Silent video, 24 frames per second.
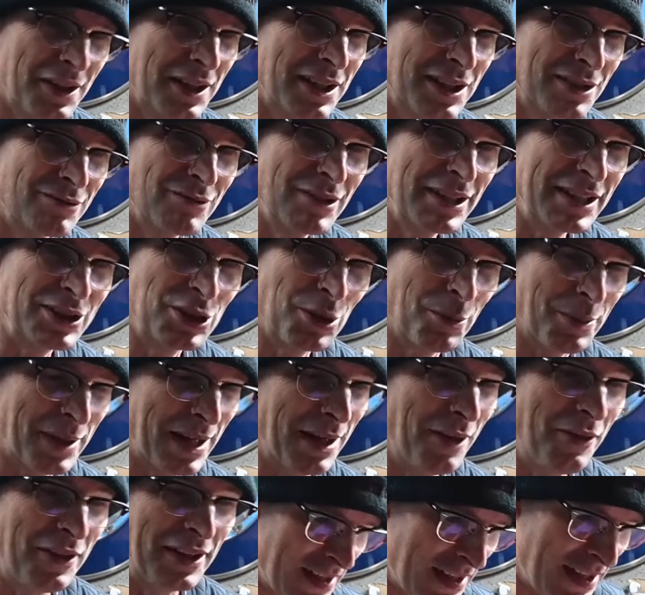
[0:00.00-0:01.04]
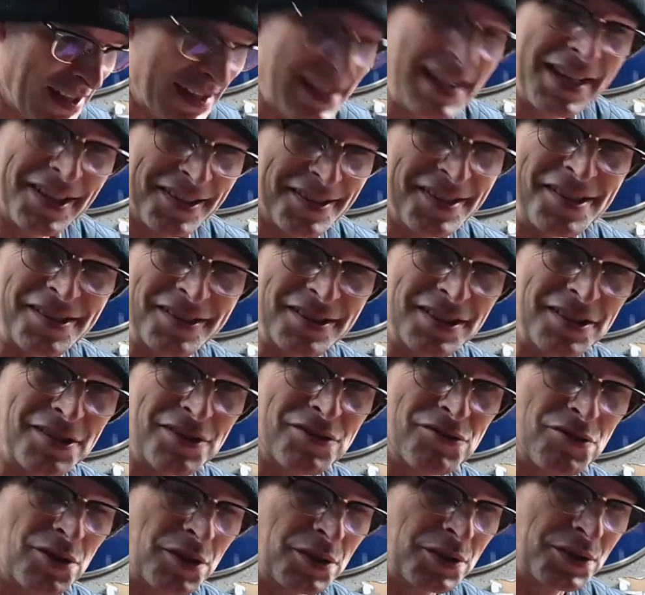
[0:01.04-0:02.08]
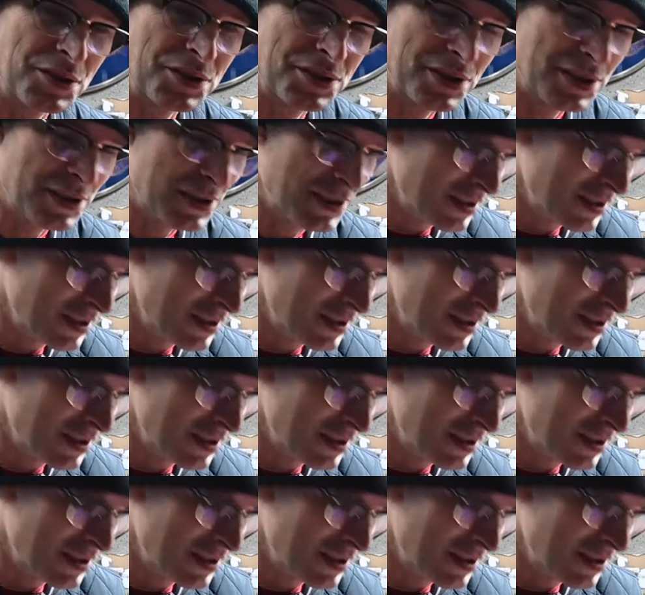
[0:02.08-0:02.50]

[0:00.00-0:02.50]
can really top that. I think next year is going to struggle to